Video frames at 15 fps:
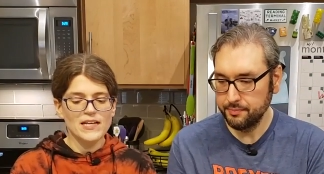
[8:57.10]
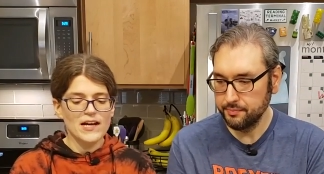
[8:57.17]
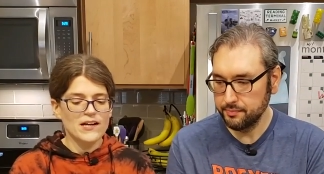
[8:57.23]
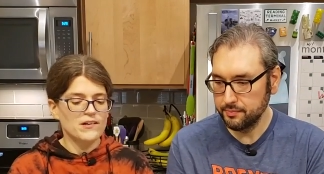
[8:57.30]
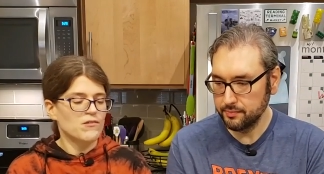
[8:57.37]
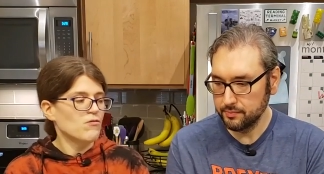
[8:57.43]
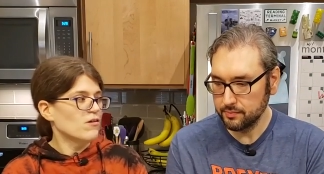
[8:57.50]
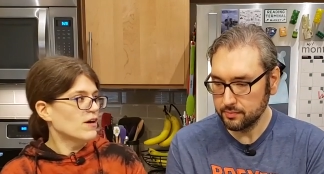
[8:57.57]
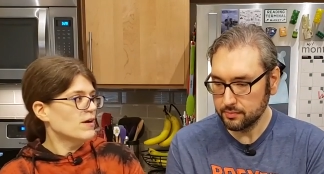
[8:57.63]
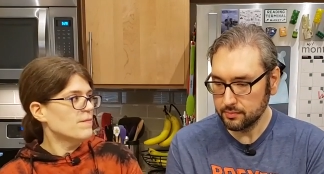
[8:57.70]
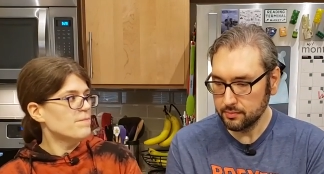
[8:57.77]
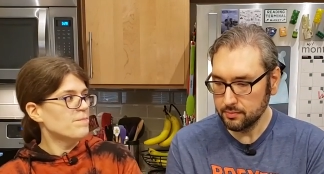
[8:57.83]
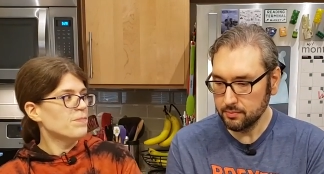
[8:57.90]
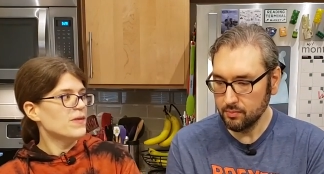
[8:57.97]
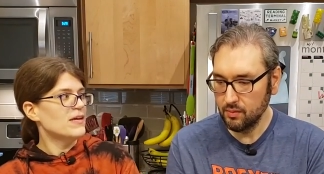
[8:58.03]

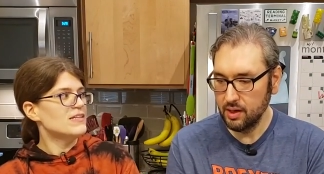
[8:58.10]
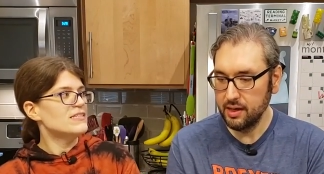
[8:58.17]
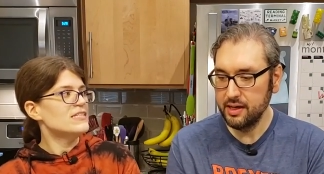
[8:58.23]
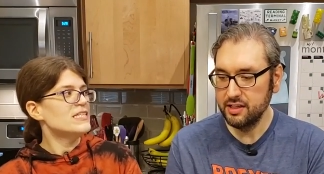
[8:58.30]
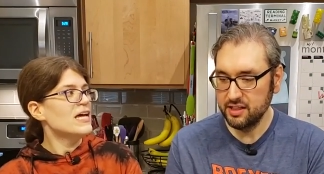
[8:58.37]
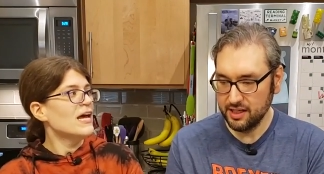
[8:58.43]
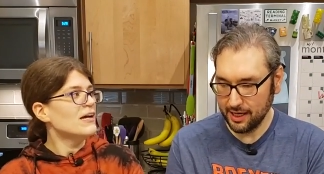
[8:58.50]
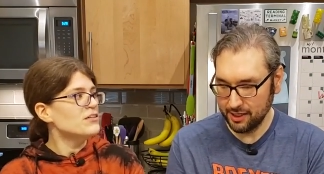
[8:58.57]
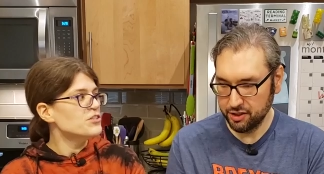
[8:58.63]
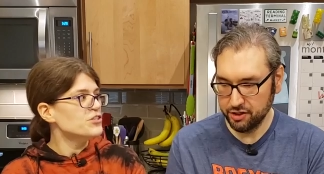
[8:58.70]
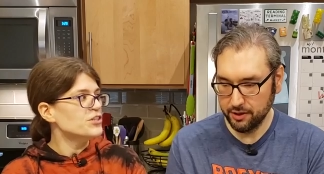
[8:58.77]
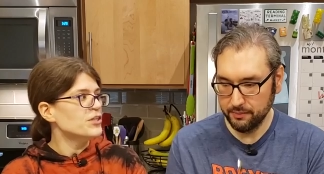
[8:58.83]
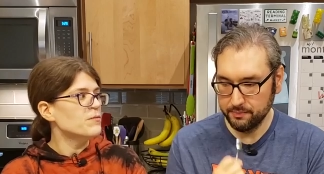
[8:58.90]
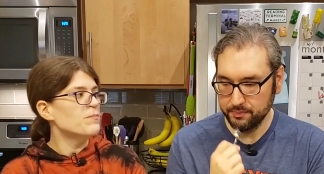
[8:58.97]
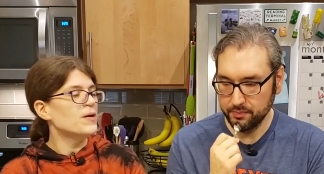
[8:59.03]
Speaker 1: category is texture,
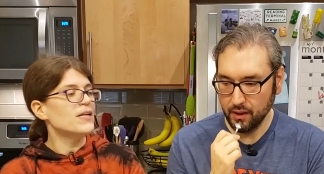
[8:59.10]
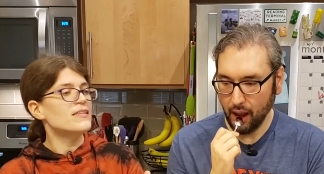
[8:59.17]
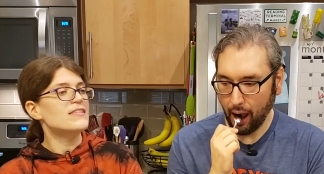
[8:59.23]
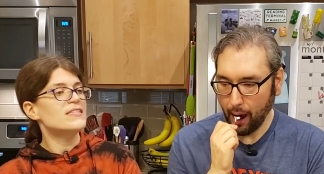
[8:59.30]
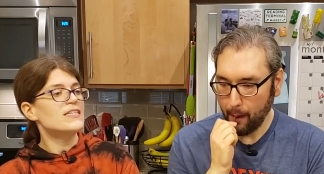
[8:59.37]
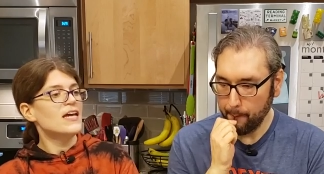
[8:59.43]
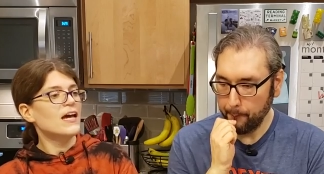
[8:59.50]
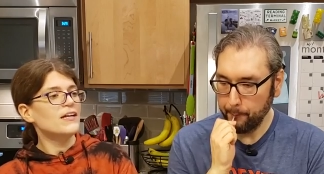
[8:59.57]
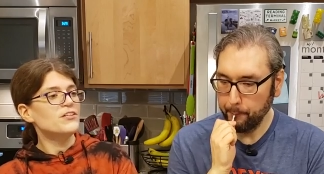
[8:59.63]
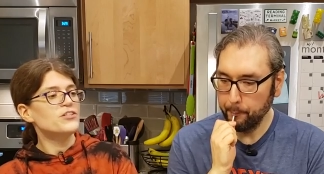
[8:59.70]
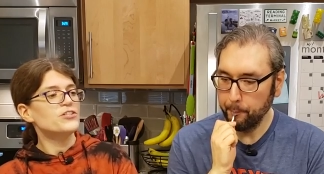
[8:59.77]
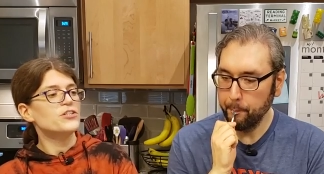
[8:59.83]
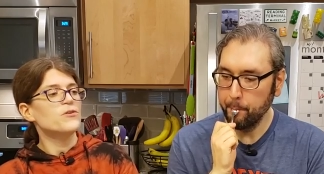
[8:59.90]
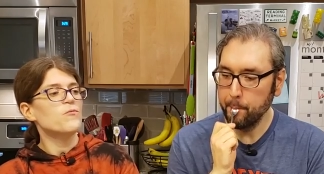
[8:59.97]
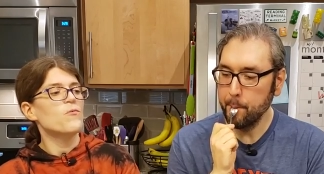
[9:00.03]
texture, but it's
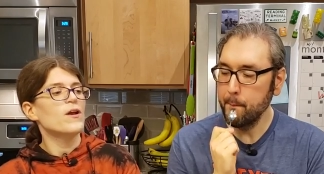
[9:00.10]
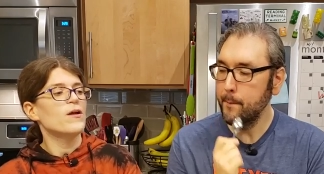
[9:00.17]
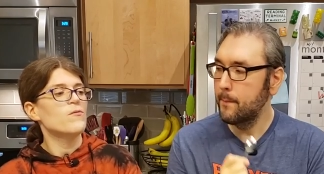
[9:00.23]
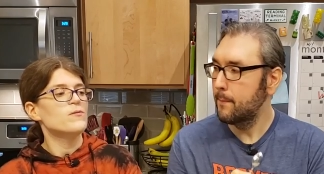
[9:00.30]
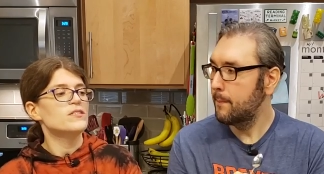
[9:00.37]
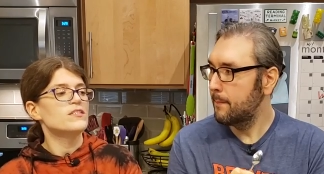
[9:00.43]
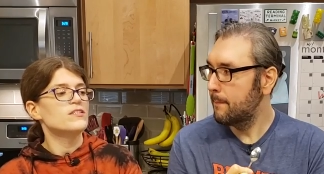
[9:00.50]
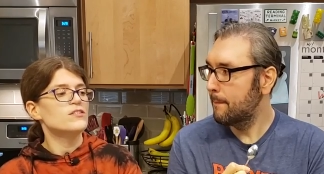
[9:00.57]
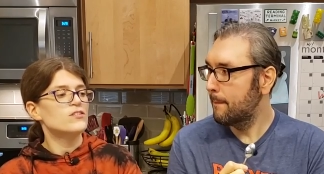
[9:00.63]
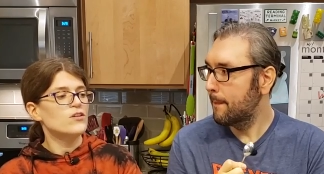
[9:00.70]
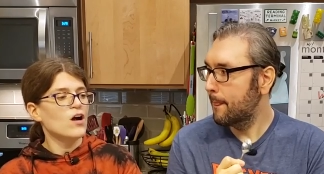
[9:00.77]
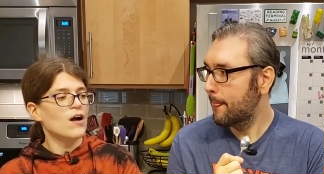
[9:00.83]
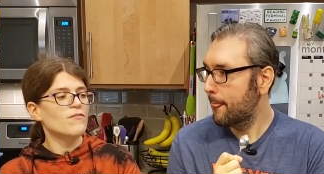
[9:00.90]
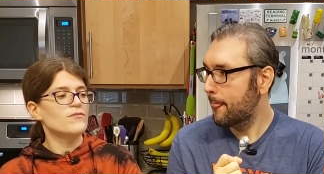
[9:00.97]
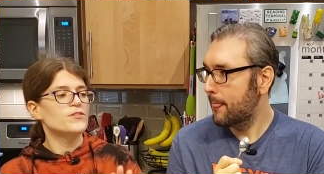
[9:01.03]
texture when it was a
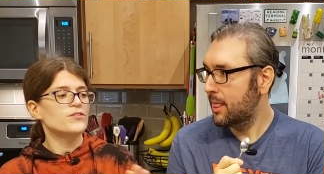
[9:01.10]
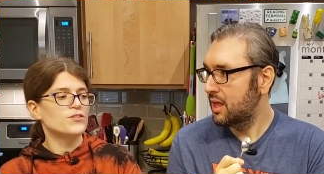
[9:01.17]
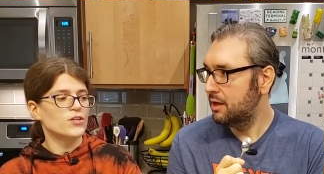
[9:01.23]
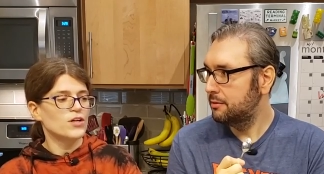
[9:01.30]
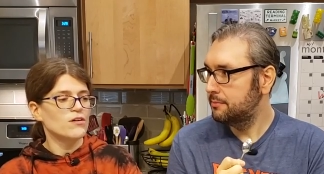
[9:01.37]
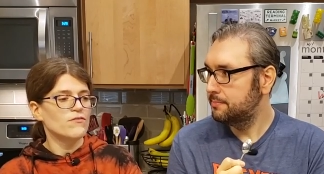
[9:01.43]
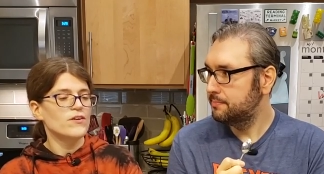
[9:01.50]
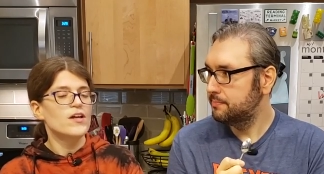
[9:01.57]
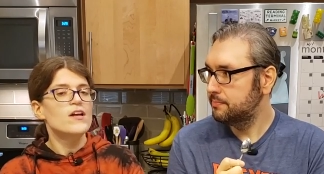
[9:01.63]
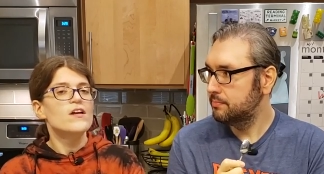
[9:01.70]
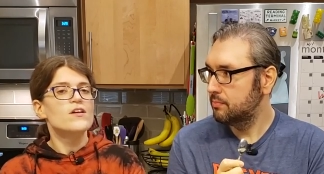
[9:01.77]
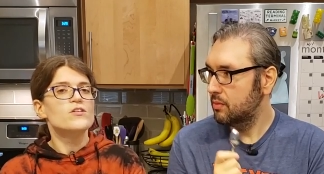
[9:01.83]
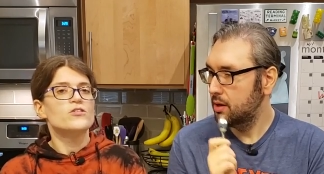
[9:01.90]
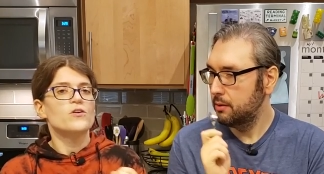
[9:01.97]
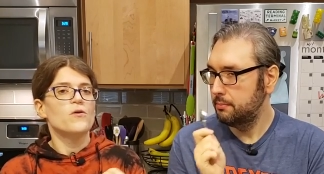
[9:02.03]
soft serve.
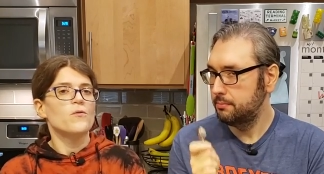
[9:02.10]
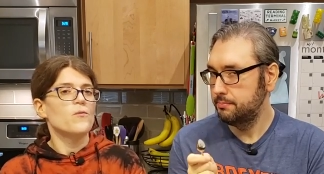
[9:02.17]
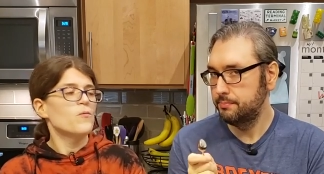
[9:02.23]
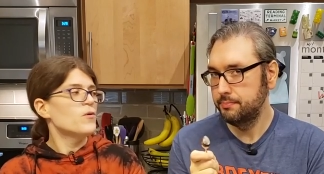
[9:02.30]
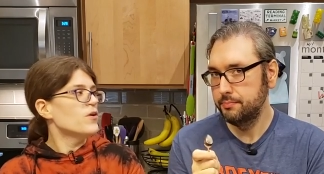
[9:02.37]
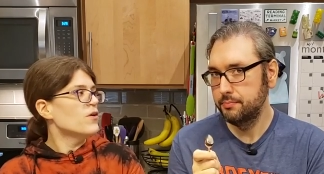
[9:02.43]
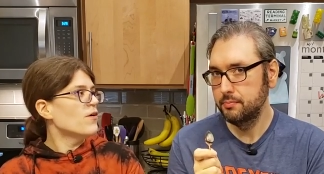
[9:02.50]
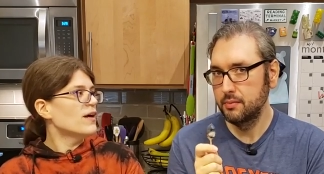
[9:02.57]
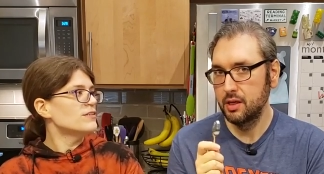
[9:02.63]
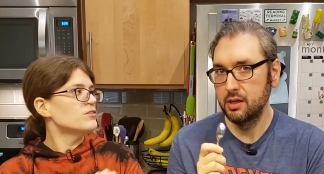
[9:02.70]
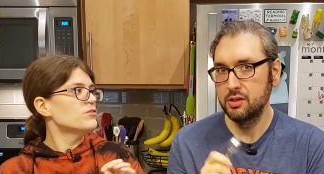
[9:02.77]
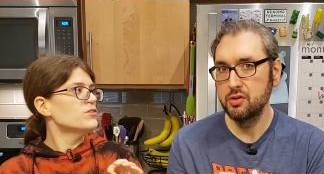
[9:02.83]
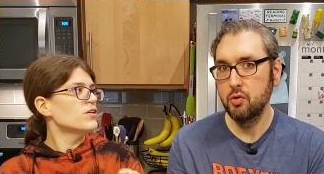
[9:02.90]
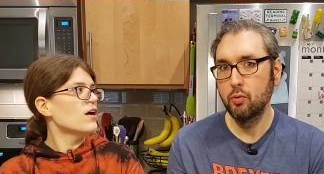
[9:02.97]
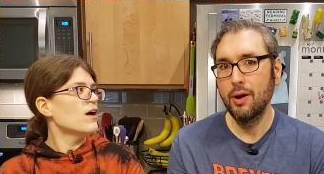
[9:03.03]
So you know, as
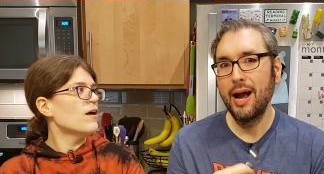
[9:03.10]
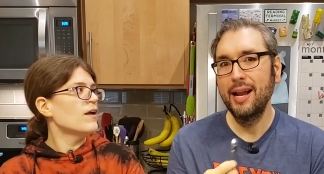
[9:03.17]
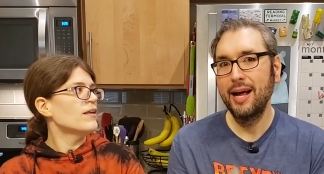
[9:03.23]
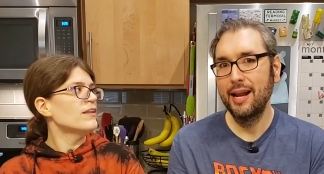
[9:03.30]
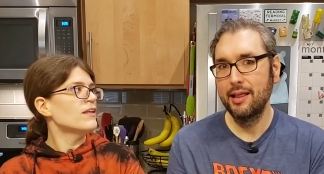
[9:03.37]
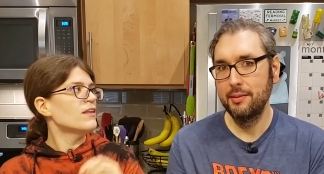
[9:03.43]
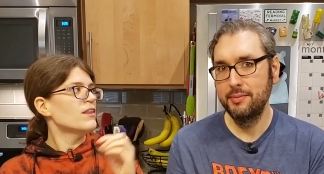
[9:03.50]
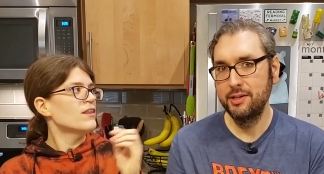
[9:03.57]
you so saw right out the, of the